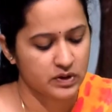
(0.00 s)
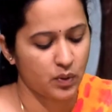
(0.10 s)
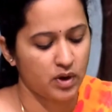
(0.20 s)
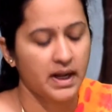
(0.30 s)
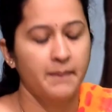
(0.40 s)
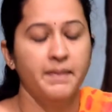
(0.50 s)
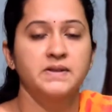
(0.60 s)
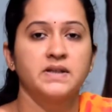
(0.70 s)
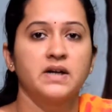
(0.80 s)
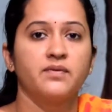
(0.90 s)
what happens
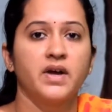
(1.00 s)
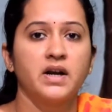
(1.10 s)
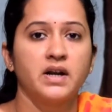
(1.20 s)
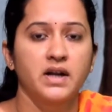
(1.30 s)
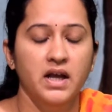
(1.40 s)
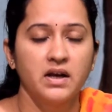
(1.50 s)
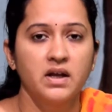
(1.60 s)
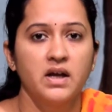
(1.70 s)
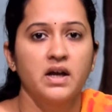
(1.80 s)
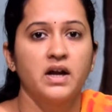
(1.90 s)
that when rain
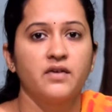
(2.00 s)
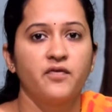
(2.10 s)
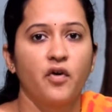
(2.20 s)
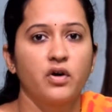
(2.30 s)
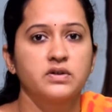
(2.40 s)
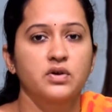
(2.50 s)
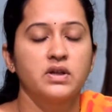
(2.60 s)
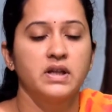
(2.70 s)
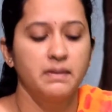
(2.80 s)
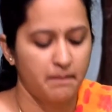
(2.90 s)
it falls on
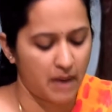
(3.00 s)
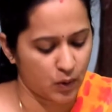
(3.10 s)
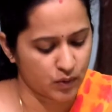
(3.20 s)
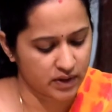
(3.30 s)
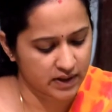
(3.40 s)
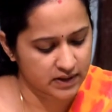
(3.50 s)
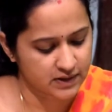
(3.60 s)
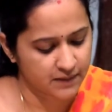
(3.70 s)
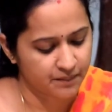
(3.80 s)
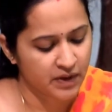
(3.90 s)
the mountains,
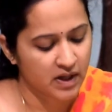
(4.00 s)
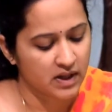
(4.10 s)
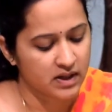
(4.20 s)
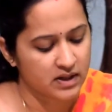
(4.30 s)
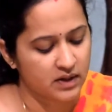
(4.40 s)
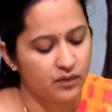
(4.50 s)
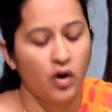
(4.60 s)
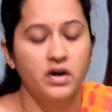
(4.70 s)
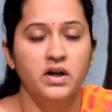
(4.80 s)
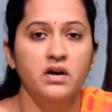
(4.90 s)
the
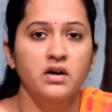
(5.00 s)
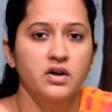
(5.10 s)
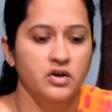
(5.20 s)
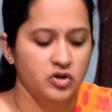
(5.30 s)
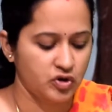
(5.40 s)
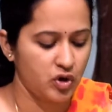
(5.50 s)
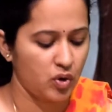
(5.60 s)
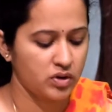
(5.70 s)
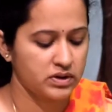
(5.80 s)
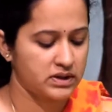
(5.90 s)
water
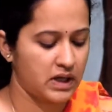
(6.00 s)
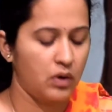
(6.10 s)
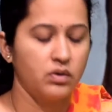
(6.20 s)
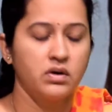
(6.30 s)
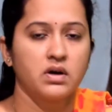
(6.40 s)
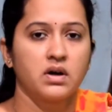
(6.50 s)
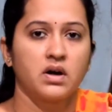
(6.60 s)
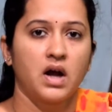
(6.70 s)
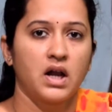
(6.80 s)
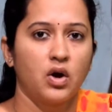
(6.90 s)
slows down
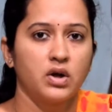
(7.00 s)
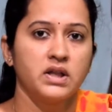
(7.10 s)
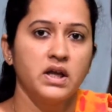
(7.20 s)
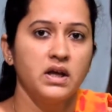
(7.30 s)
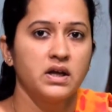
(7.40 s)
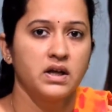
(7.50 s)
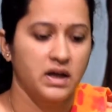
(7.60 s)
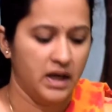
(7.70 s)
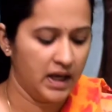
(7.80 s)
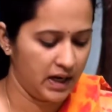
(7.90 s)
along the
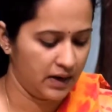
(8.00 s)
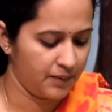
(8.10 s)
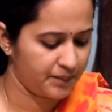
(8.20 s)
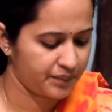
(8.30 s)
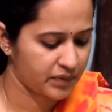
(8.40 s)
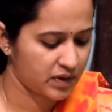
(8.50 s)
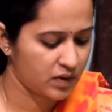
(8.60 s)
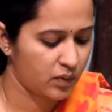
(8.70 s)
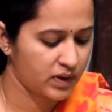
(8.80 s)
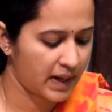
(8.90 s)
hill.
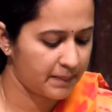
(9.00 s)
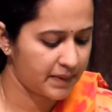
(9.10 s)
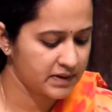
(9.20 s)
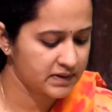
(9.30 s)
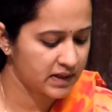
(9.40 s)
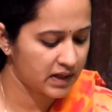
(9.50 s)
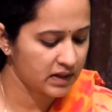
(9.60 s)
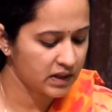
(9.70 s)
What happens then?